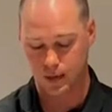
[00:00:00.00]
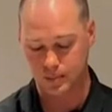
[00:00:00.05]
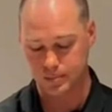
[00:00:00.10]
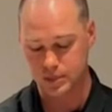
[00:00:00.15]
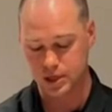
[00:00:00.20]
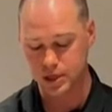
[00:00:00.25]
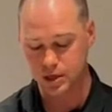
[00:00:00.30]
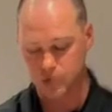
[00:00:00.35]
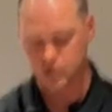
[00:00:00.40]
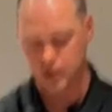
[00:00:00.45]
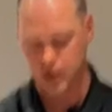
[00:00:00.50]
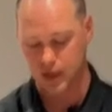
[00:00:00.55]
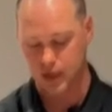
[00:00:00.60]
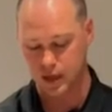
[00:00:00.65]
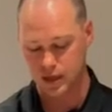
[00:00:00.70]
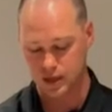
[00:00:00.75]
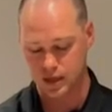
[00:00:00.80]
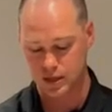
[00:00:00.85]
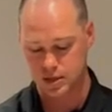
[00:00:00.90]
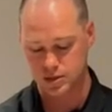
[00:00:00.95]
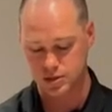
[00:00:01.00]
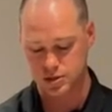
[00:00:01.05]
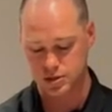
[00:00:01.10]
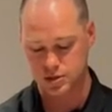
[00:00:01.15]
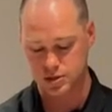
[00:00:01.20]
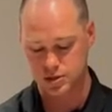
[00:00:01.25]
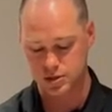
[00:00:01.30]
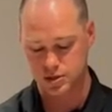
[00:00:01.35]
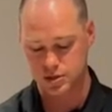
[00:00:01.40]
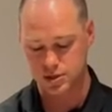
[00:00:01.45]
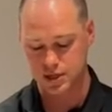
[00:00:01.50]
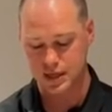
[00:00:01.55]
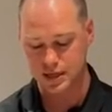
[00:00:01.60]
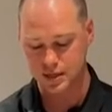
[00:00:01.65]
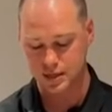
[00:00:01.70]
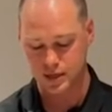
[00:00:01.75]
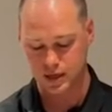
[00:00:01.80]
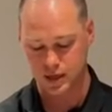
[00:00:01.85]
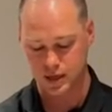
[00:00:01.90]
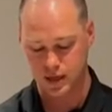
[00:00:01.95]
Neocate is
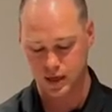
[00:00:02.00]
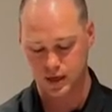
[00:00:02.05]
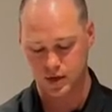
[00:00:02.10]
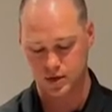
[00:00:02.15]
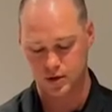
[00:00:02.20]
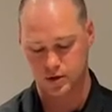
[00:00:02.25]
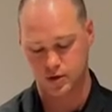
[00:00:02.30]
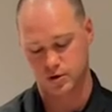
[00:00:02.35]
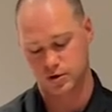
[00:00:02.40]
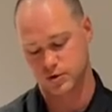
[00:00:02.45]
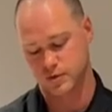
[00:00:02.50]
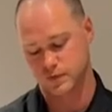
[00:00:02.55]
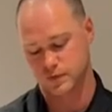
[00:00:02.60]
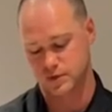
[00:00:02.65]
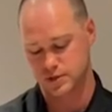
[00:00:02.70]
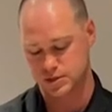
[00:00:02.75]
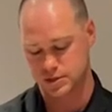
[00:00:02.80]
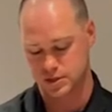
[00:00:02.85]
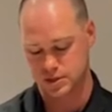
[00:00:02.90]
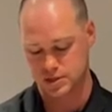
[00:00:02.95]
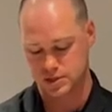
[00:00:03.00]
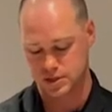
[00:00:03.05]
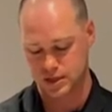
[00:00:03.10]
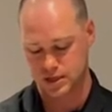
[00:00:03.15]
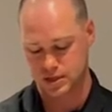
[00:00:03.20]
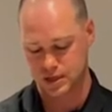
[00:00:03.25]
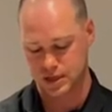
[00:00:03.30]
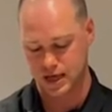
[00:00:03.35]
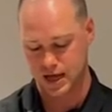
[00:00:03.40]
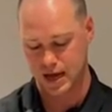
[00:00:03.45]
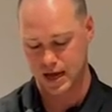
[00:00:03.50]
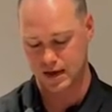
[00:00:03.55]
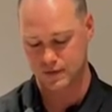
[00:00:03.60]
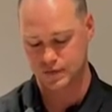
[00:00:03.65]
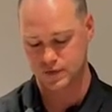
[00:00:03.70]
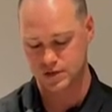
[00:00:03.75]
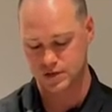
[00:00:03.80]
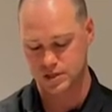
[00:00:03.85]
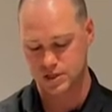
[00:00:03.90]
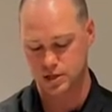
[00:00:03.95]
slightly ahead of the curve in the sense that they have
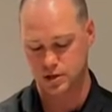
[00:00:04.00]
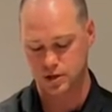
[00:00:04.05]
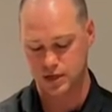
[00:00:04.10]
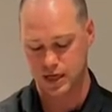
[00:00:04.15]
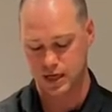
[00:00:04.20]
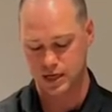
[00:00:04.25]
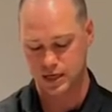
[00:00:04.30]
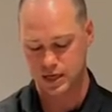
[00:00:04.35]
this Neocate